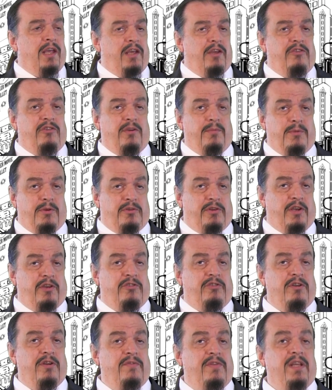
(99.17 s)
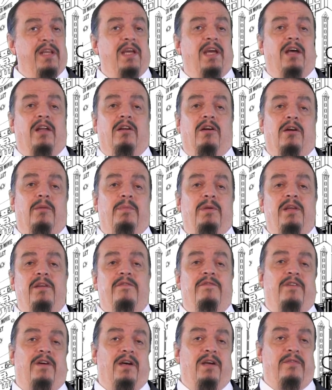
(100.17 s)
is a mutation of the L R
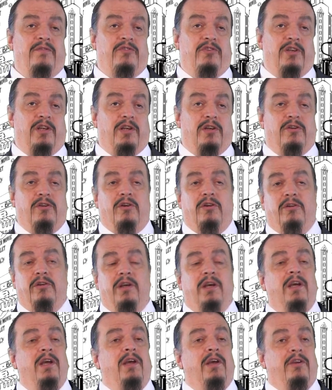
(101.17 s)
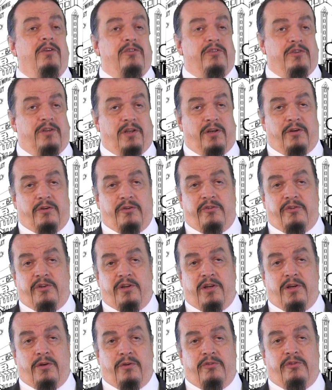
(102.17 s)
P five gene called
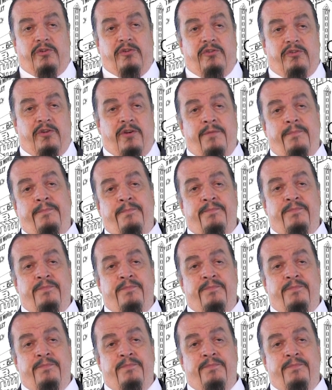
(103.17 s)
sclerosteosis.